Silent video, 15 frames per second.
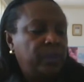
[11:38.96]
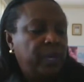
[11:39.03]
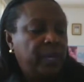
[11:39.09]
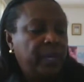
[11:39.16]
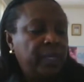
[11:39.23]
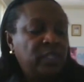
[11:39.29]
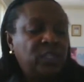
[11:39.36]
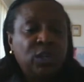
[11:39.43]

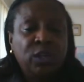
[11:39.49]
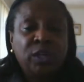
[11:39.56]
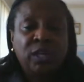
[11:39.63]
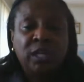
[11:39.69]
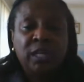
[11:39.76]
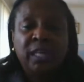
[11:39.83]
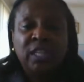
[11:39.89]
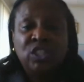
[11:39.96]

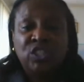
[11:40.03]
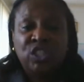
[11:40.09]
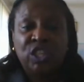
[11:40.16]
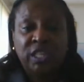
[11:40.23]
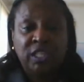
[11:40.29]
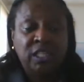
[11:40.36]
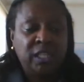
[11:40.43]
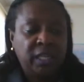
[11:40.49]
internally
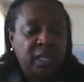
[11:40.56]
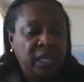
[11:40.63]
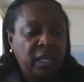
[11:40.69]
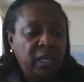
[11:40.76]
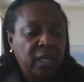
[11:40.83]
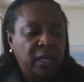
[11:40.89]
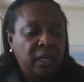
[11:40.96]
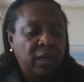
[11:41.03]

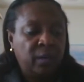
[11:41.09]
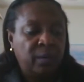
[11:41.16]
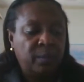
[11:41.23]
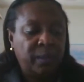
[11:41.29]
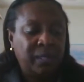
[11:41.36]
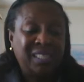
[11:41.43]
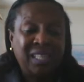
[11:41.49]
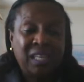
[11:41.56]
ingesting
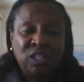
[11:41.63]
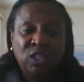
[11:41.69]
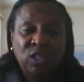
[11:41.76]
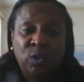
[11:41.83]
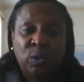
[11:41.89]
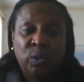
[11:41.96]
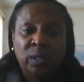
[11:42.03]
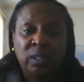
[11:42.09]
essential
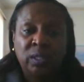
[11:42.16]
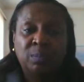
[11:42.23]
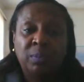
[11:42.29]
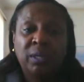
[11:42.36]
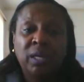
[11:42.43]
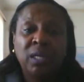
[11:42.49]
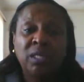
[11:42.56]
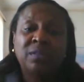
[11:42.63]
oils
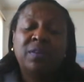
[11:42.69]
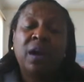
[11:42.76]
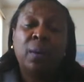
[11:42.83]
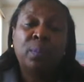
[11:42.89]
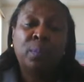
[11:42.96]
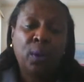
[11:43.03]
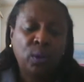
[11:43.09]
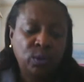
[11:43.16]
because of
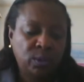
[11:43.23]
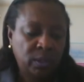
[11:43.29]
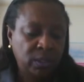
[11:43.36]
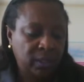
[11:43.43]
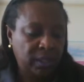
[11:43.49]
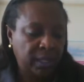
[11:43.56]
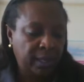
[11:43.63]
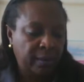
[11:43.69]
how
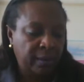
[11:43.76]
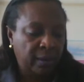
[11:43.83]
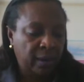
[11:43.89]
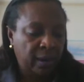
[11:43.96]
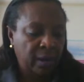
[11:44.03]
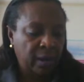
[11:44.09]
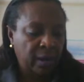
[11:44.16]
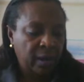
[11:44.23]
potent they
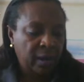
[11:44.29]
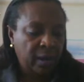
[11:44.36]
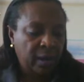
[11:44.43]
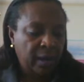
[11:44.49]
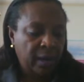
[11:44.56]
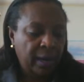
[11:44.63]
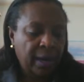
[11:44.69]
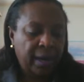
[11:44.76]
are,
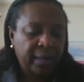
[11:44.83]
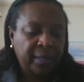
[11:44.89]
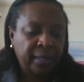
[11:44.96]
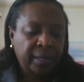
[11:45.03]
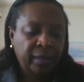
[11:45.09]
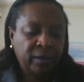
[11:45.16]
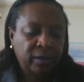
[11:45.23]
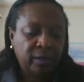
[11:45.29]
and
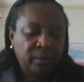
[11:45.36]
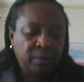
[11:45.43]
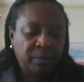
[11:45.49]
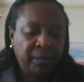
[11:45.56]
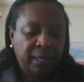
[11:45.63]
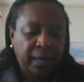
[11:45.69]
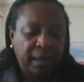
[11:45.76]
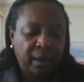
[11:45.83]
they could
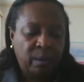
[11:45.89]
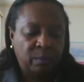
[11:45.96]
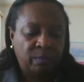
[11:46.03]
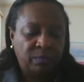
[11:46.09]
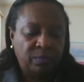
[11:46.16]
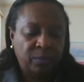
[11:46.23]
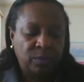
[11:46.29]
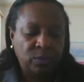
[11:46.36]
be
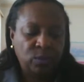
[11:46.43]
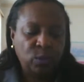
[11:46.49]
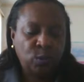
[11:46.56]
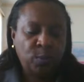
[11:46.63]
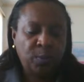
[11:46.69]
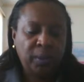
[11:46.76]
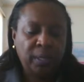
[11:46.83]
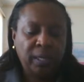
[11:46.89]
harmful. So
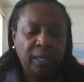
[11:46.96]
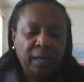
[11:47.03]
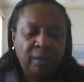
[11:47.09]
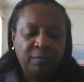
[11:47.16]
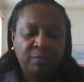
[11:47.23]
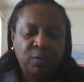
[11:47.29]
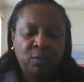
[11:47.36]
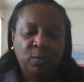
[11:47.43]
be
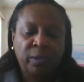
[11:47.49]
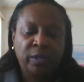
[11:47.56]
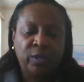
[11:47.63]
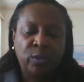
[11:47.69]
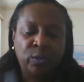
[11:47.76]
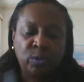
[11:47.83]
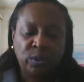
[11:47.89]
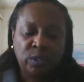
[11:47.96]
careful when
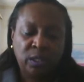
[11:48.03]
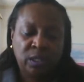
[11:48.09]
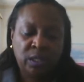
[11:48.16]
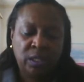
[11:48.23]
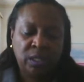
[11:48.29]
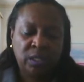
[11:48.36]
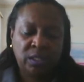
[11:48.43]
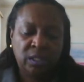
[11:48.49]
using
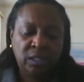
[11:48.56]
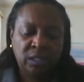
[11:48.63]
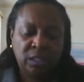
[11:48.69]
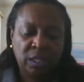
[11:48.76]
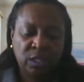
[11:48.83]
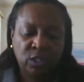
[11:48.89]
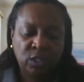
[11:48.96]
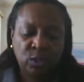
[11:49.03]
these
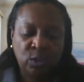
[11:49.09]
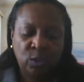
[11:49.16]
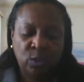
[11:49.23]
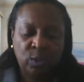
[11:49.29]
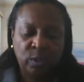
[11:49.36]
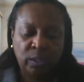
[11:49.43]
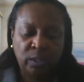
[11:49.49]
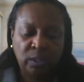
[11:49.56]
essential
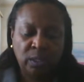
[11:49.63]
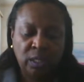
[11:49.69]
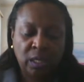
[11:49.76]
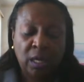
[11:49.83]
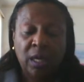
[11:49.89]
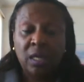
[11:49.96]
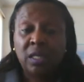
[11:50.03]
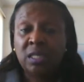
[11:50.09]
oils.
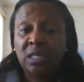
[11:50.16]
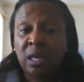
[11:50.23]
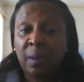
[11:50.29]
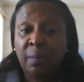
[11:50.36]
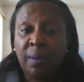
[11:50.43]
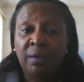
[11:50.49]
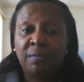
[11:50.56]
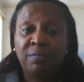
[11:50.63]

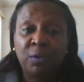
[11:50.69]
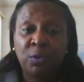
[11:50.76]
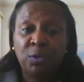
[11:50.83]
Some are